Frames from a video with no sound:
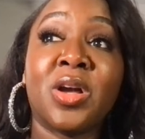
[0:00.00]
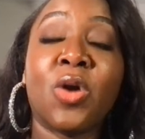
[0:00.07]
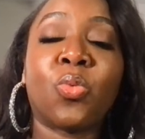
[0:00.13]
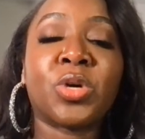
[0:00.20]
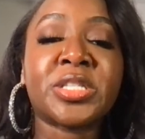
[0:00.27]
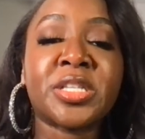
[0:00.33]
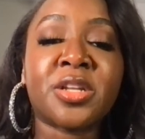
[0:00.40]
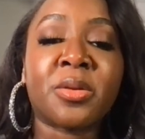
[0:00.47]

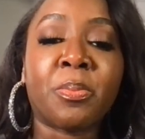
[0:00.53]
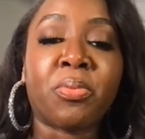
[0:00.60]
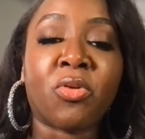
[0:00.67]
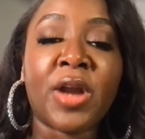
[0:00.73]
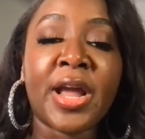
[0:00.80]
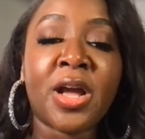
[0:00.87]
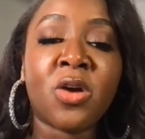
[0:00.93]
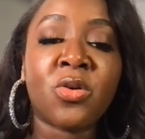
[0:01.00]
Was it a
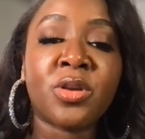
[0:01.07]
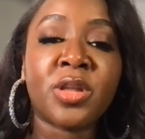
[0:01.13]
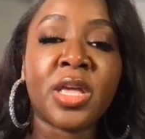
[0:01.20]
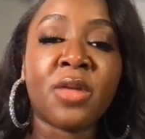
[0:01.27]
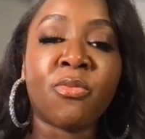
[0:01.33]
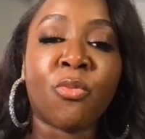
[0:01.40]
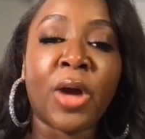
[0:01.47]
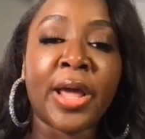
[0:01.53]
brown
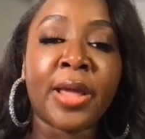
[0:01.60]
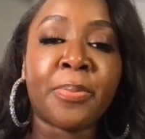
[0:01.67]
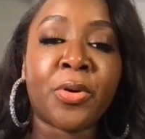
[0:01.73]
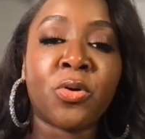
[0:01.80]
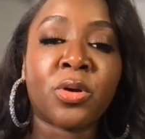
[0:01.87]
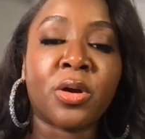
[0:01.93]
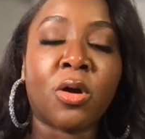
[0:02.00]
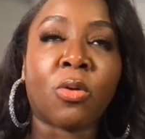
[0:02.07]
and white
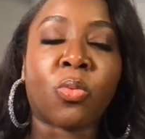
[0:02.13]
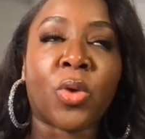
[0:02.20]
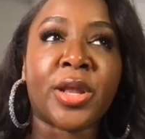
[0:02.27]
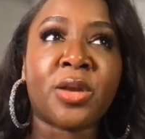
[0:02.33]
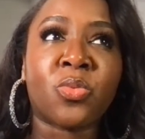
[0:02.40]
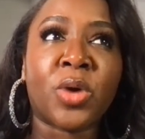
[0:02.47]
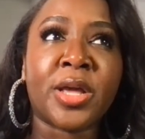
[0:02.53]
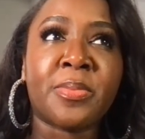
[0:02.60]
polka or red
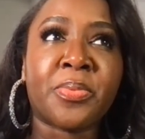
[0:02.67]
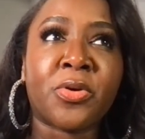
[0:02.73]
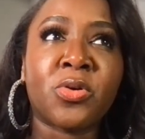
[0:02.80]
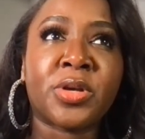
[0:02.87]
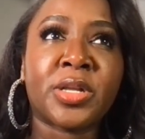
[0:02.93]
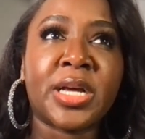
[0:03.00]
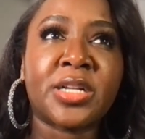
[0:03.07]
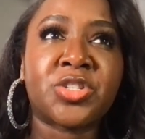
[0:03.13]
and white
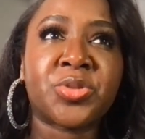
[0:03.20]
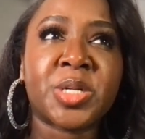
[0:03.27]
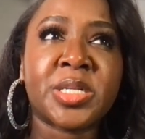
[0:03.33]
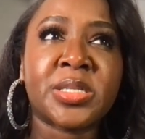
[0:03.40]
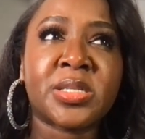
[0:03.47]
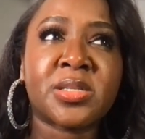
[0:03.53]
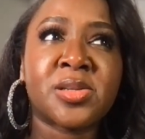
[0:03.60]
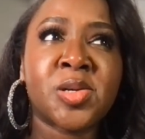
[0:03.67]
polka dot
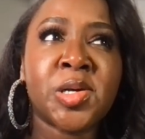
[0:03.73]
dress?